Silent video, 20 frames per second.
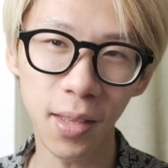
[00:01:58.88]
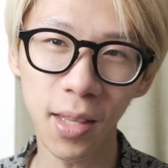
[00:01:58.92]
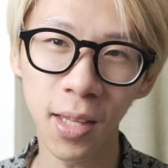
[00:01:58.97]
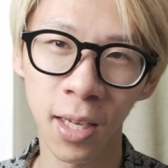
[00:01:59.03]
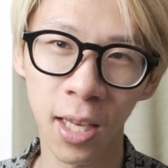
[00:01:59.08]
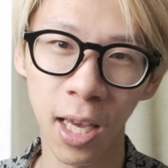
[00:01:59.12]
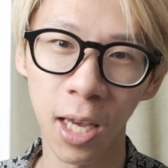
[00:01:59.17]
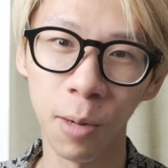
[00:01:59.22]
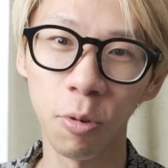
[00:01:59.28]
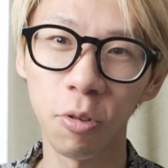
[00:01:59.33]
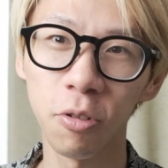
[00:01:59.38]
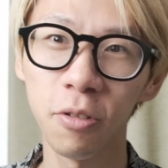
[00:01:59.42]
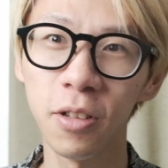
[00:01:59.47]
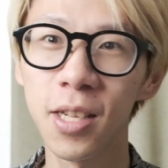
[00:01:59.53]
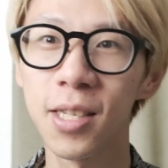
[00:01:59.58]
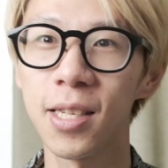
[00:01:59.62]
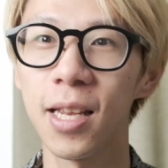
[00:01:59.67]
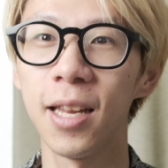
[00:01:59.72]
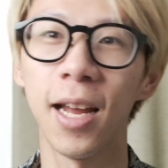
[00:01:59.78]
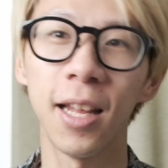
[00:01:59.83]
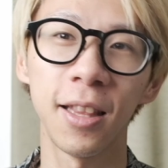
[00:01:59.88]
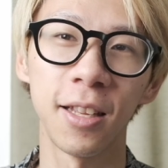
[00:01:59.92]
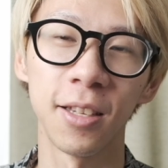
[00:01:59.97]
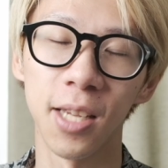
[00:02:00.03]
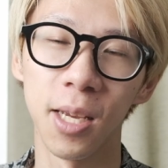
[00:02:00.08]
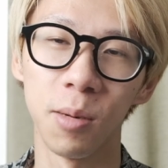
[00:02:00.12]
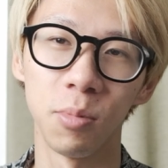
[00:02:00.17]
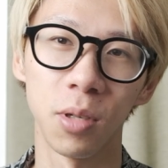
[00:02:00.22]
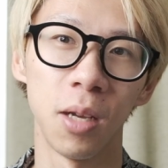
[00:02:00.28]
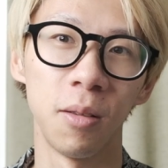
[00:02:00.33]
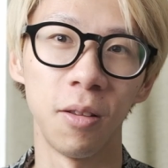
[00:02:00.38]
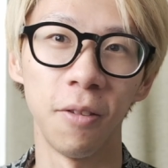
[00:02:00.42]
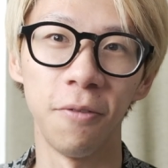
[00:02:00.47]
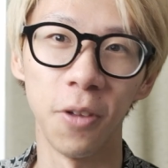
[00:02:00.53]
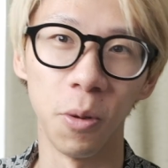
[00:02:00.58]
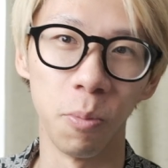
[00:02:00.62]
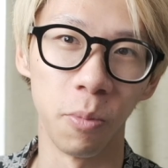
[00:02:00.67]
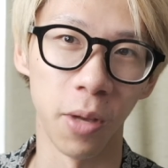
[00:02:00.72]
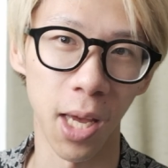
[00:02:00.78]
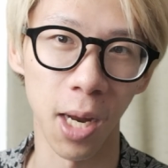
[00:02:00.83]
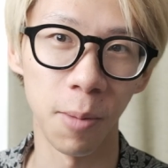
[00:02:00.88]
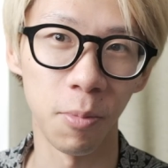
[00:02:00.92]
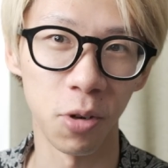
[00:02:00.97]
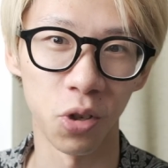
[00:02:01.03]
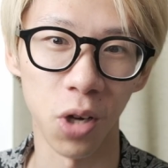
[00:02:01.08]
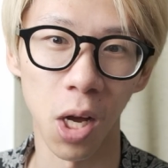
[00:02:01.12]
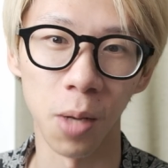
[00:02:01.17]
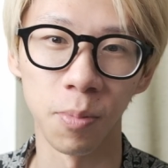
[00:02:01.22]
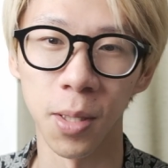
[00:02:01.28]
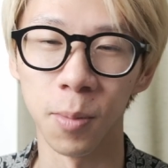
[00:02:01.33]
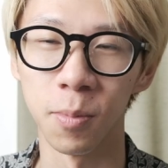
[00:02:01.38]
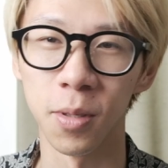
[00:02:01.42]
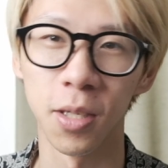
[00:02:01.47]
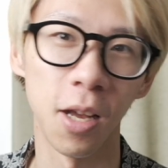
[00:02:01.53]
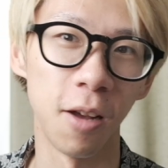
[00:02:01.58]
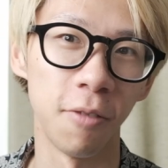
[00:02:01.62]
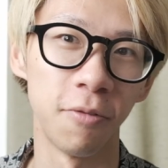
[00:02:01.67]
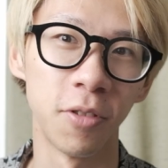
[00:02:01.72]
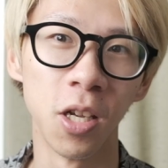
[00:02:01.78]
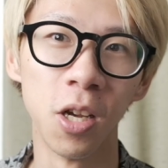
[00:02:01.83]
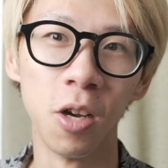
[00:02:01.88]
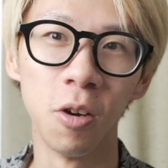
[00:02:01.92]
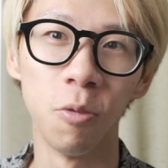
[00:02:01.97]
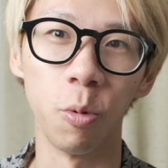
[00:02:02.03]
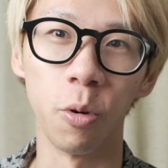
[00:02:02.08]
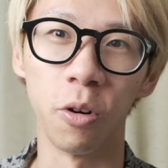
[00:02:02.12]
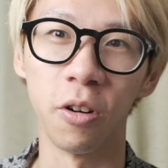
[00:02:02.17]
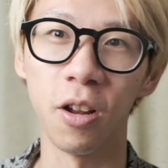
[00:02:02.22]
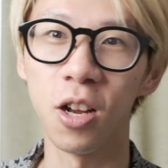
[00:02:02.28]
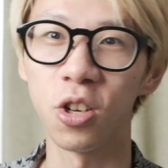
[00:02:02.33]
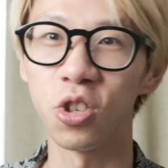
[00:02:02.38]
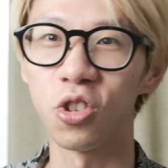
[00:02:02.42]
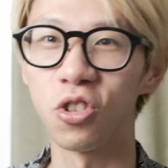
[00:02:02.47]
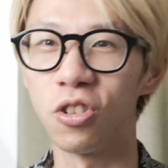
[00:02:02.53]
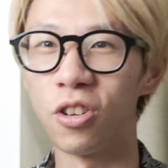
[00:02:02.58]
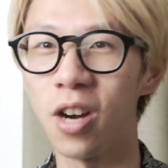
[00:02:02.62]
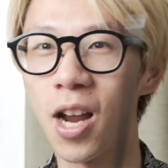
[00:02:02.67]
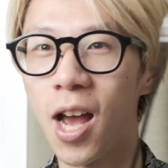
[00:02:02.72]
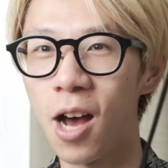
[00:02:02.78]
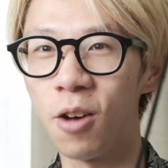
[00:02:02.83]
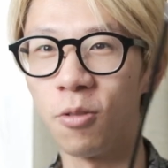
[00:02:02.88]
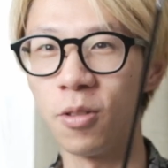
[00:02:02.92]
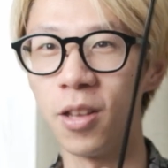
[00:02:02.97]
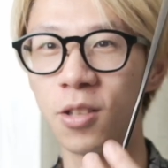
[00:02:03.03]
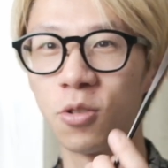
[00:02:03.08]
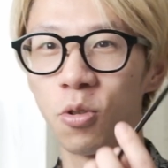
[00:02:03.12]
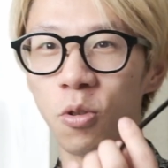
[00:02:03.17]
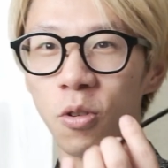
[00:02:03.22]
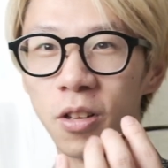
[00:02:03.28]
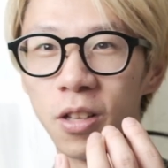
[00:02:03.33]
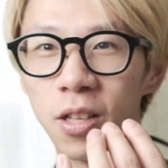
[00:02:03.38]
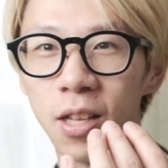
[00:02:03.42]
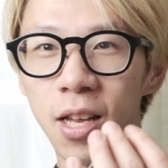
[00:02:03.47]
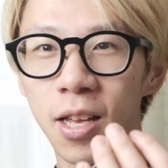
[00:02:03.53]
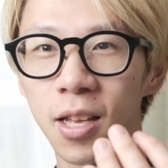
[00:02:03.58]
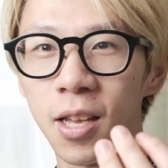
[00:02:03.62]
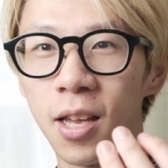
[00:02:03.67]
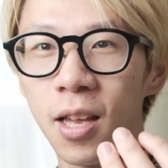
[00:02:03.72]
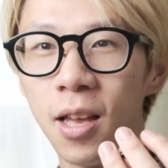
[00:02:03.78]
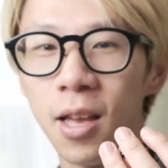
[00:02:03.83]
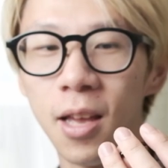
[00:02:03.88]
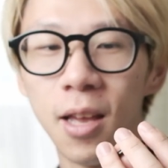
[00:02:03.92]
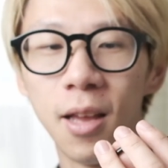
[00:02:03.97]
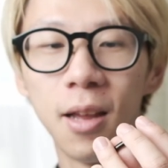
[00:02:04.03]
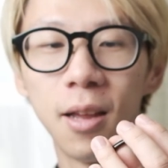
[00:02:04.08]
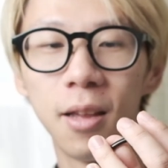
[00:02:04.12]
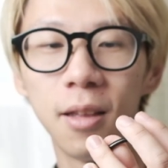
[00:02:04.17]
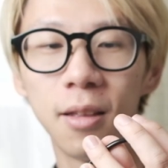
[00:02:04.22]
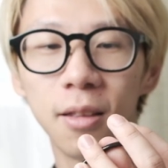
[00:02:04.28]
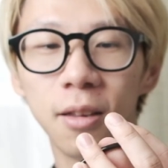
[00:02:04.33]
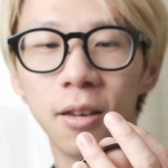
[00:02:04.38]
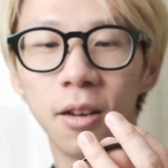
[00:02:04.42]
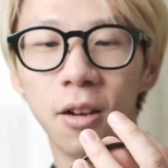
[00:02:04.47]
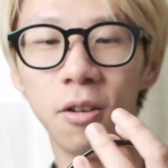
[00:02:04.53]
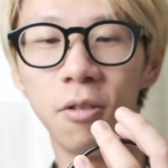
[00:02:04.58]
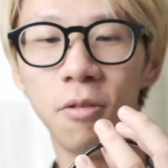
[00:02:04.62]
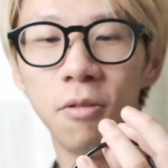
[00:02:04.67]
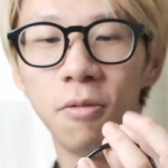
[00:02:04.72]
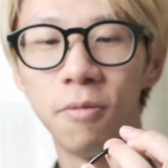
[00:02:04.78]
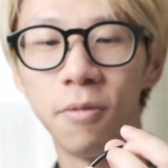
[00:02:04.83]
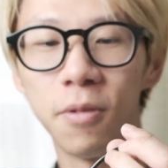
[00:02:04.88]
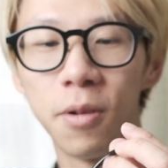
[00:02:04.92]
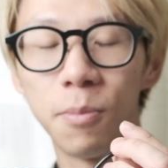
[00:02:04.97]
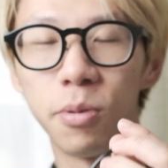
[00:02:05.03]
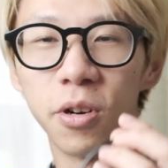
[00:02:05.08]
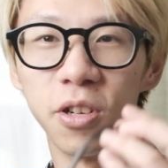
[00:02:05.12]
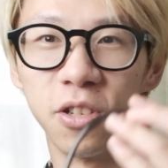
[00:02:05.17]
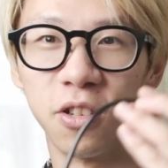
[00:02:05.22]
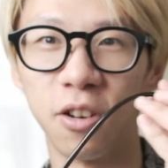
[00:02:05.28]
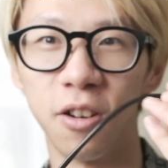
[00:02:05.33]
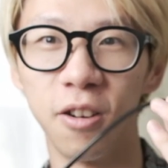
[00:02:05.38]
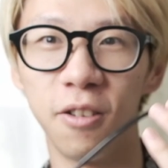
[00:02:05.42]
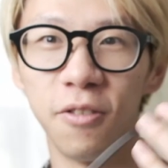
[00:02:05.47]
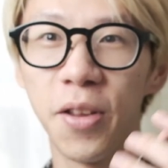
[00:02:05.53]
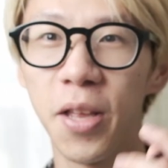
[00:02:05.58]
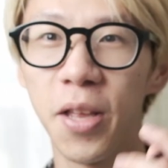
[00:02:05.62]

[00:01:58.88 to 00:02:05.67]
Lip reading: cable release, and at the same time the film camera shops themselves, we're not sure how they sort of like, preserved